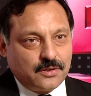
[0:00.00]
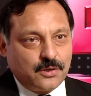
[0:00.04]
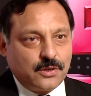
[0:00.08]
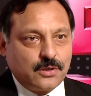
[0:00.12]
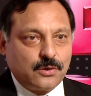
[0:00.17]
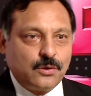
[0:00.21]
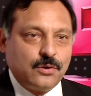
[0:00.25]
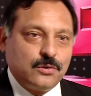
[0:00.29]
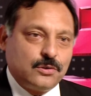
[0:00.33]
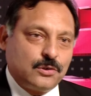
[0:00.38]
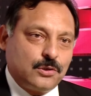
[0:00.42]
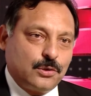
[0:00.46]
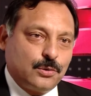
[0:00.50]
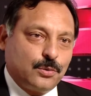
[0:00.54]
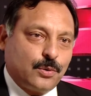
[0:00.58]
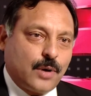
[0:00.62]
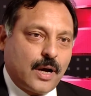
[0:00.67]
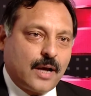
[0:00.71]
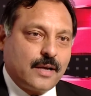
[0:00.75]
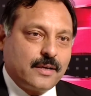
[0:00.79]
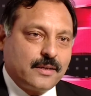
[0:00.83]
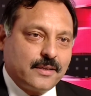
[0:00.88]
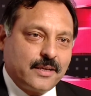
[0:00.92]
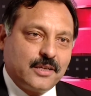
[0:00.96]
You go through
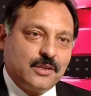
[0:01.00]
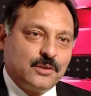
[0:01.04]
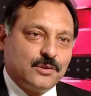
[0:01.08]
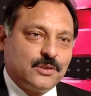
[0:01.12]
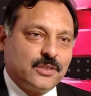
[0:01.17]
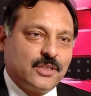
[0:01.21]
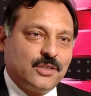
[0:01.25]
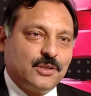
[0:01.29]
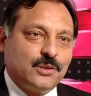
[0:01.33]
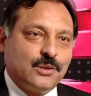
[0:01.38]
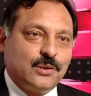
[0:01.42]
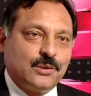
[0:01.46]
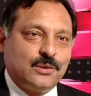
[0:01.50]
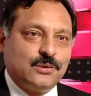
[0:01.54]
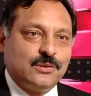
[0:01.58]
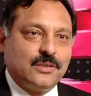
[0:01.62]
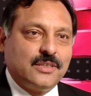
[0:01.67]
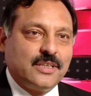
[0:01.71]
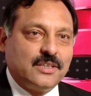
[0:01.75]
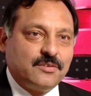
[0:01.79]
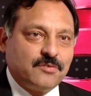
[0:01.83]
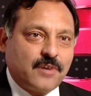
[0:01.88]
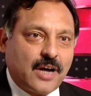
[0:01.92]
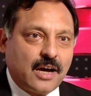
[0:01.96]
one, then you say you go to
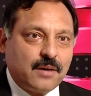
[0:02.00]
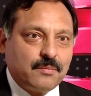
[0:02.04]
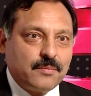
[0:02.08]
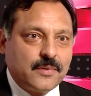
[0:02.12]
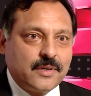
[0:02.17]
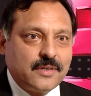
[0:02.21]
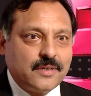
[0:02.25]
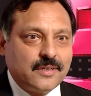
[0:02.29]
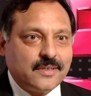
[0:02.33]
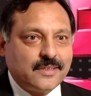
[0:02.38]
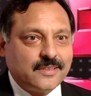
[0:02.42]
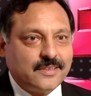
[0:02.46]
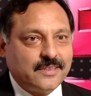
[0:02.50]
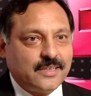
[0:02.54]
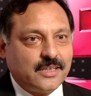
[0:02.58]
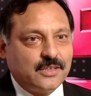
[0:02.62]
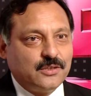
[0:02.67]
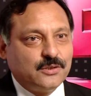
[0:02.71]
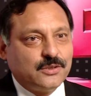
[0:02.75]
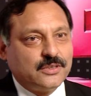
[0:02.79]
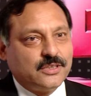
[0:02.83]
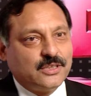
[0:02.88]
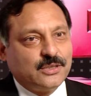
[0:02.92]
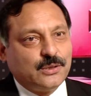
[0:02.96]
the environment, then
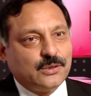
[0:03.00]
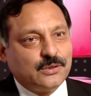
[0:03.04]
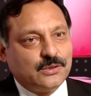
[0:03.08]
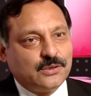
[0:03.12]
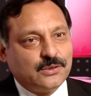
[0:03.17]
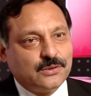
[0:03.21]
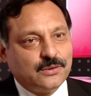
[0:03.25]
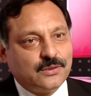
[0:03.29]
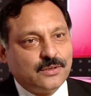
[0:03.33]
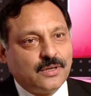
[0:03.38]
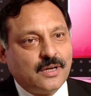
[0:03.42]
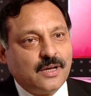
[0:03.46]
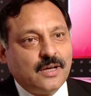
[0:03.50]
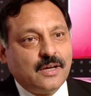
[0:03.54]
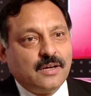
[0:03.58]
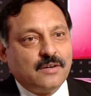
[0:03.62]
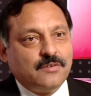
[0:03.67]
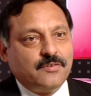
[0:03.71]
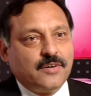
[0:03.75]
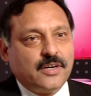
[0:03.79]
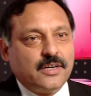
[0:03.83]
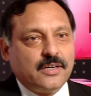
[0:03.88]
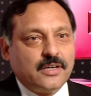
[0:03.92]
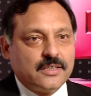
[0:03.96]
you say go to
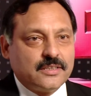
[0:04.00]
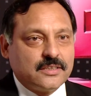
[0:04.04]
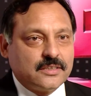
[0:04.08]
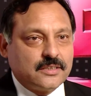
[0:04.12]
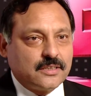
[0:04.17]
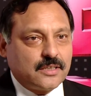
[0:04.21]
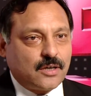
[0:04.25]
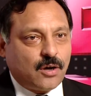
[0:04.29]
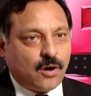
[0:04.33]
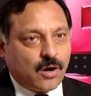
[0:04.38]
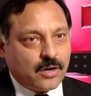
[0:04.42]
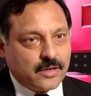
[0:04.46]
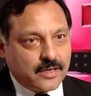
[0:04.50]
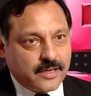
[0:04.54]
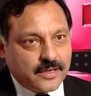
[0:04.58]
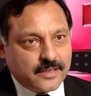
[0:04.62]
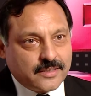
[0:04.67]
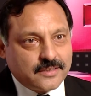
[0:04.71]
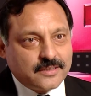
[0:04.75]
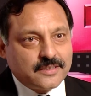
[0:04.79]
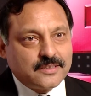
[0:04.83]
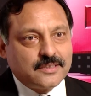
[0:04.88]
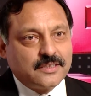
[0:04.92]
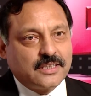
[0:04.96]
various
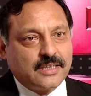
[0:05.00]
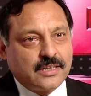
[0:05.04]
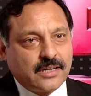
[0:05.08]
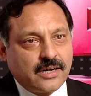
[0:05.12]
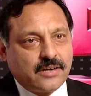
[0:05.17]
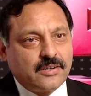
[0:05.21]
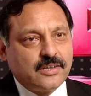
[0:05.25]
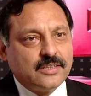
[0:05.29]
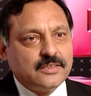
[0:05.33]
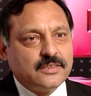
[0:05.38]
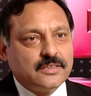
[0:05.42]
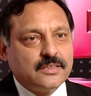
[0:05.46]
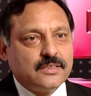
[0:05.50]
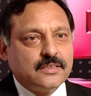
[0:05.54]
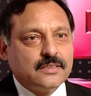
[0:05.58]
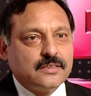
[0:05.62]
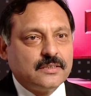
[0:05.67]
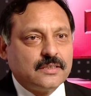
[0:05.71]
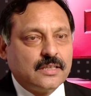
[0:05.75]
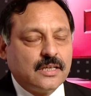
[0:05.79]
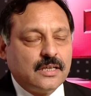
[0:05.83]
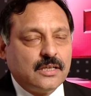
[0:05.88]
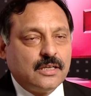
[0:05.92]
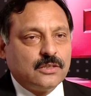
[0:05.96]
audits,
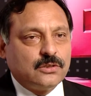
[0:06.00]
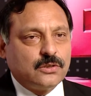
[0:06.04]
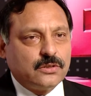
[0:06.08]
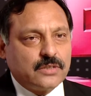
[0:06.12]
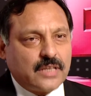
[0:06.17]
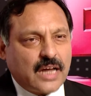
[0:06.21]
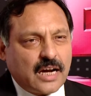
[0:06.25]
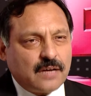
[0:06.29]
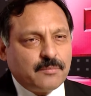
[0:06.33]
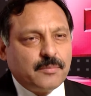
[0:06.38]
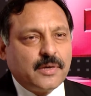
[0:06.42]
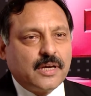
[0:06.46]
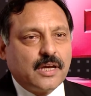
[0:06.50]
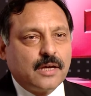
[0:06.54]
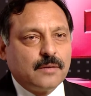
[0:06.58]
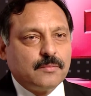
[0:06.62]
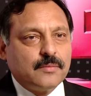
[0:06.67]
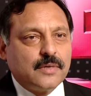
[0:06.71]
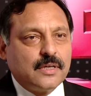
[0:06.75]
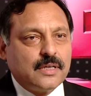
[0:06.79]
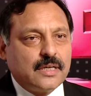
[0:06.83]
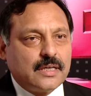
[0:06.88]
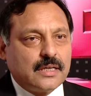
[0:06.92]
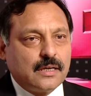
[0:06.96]
clearances. So that
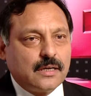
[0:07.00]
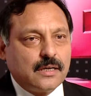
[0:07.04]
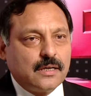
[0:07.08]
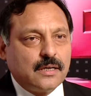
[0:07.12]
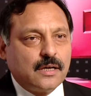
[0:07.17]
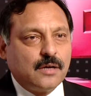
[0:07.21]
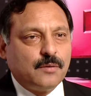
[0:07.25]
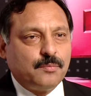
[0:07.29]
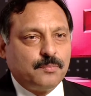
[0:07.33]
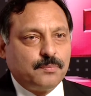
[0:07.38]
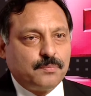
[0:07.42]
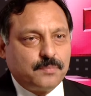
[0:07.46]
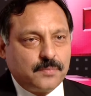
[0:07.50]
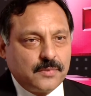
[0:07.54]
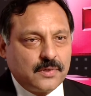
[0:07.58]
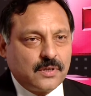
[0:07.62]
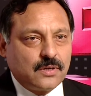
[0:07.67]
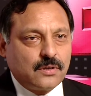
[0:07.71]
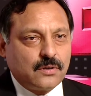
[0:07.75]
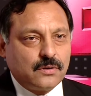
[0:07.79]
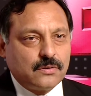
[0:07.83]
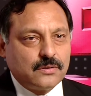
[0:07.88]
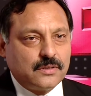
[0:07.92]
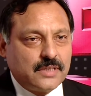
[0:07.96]
became a little,
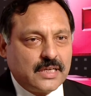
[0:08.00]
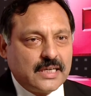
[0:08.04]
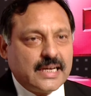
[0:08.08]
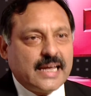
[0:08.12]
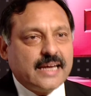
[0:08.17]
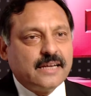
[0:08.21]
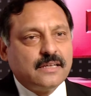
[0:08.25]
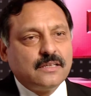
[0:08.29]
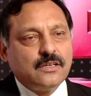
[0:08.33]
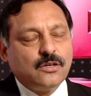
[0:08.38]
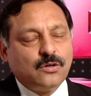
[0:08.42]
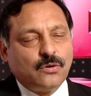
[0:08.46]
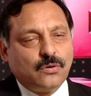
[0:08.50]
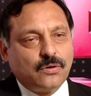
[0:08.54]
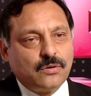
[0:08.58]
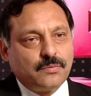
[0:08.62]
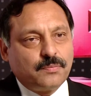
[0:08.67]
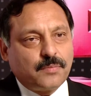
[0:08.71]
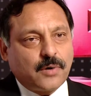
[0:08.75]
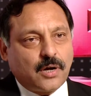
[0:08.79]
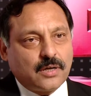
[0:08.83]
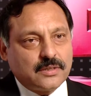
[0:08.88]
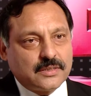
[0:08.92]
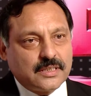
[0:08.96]
you know, delayed the whole
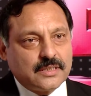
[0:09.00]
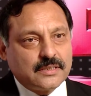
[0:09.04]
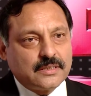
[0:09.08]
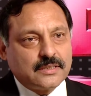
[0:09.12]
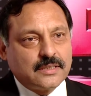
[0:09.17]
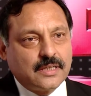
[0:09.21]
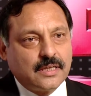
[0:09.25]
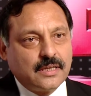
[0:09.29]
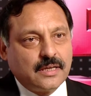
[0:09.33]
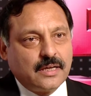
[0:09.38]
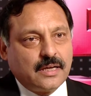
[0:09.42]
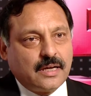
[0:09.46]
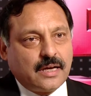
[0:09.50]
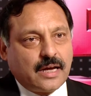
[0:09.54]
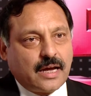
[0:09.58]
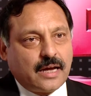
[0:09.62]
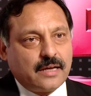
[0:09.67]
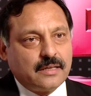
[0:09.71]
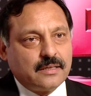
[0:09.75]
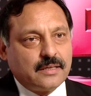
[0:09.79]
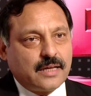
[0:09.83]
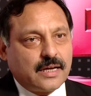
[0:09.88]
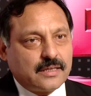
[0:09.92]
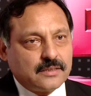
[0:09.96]
process.
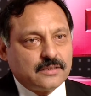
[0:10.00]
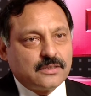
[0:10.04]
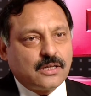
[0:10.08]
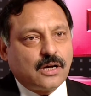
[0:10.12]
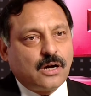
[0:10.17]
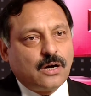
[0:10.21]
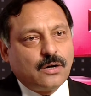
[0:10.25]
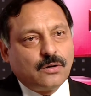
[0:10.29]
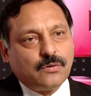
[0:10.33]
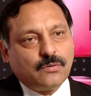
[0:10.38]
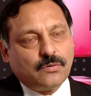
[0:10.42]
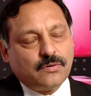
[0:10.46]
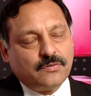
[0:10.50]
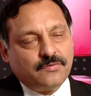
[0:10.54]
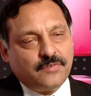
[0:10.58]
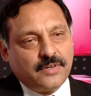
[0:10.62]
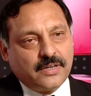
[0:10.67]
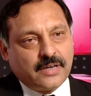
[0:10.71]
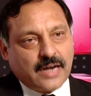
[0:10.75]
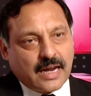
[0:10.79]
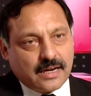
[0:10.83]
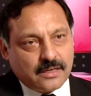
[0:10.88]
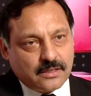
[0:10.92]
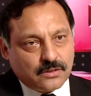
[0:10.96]
And that is how
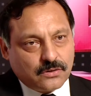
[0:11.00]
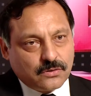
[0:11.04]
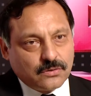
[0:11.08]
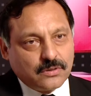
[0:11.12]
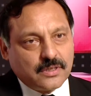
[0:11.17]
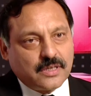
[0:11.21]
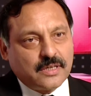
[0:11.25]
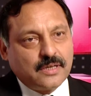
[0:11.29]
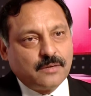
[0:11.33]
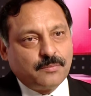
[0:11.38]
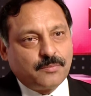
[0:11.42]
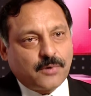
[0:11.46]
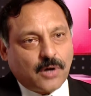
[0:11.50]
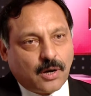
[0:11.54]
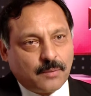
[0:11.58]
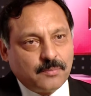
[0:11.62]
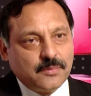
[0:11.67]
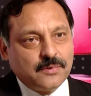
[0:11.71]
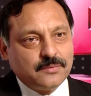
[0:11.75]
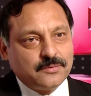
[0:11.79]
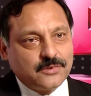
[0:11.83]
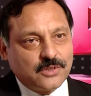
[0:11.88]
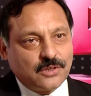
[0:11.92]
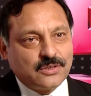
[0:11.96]
we ran into little
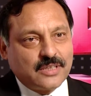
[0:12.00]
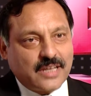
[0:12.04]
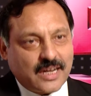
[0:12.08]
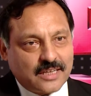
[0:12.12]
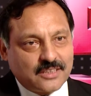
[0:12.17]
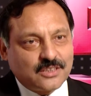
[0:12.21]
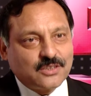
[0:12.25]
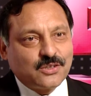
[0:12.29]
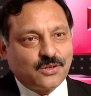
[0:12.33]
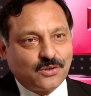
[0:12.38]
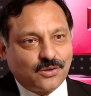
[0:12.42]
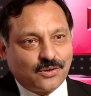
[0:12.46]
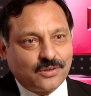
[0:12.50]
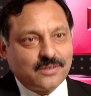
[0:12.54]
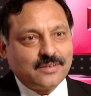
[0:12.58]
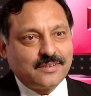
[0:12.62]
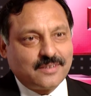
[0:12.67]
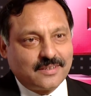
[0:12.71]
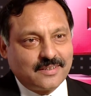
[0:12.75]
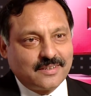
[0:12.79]
problems on that score.